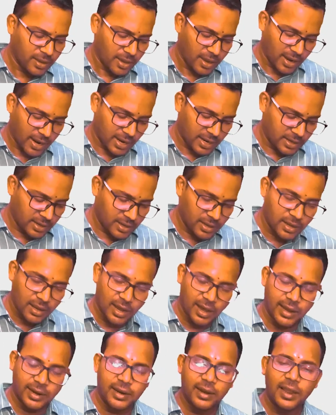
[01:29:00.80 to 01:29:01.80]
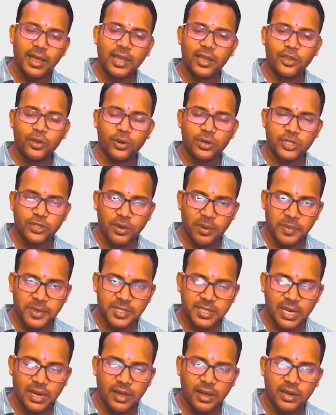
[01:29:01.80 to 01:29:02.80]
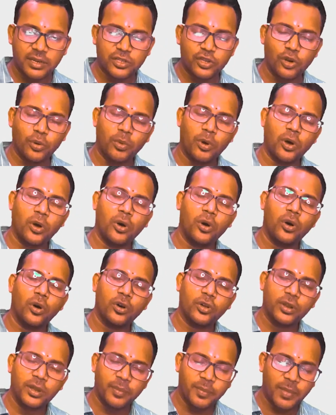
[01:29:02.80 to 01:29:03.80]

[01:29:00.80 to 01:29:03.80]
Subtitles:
And unlike your squamous cell carcinoma or your